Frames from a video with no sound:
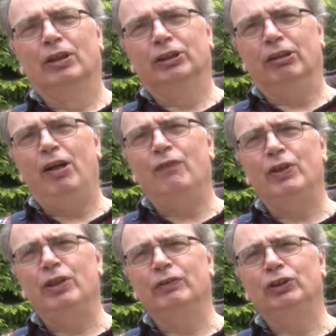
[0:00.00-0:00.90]
So
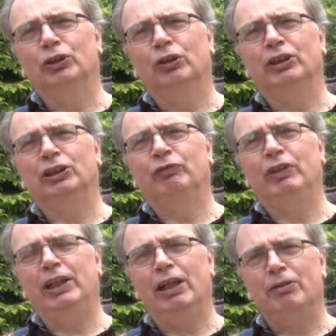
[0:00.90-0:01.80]
hopefully you enjoyed this
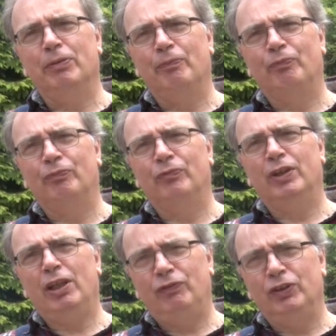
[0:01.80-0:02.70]
video.
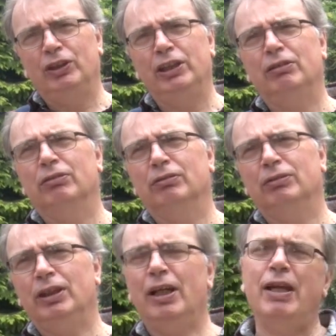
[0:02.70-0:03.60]
If you did,
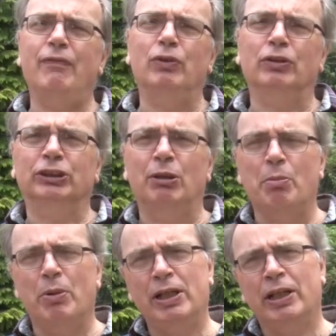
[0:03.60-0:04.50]
go and have a look at some
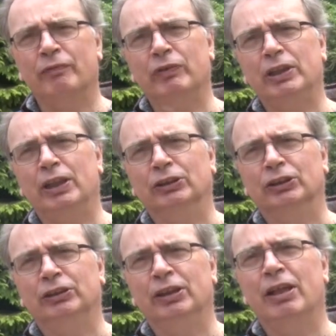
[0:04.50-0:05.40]
of my other videos.
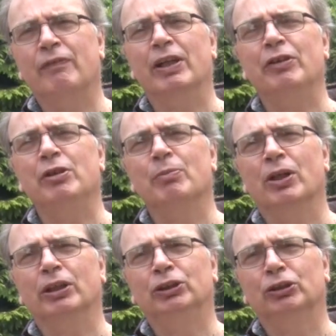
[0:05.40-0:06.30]
You never know, you
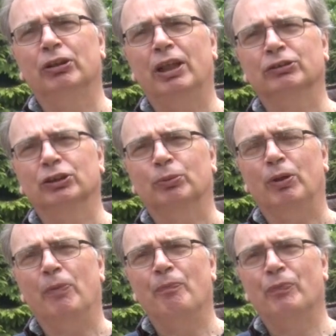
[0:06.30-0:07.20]
might enjoy those as
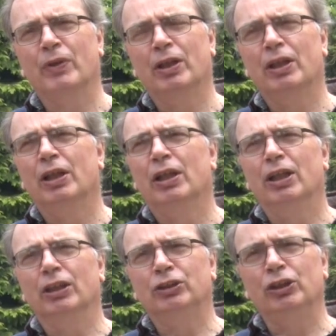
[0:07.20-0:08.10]
well.
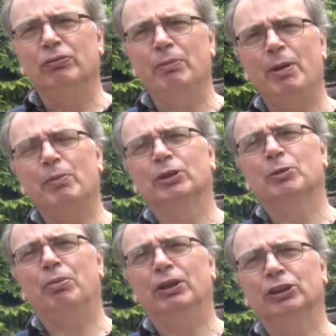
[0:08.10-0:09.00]
And do remember
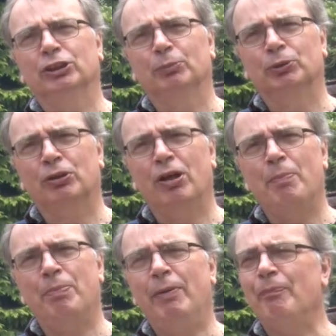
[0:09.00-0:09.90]
to press the
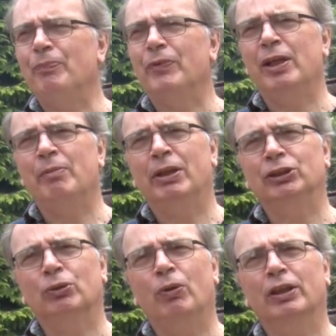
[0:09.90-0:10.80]
subscribe button. It
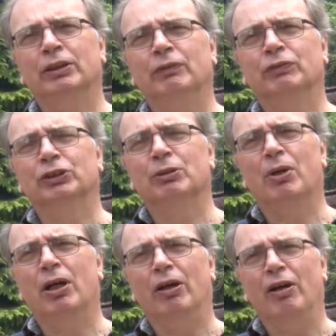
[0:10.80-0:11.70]
makes quite a difference to
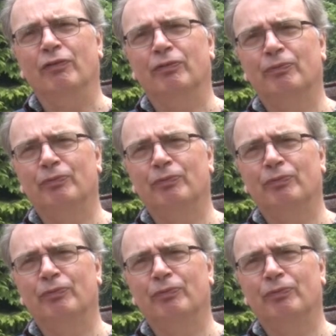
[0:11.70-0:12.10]
my life.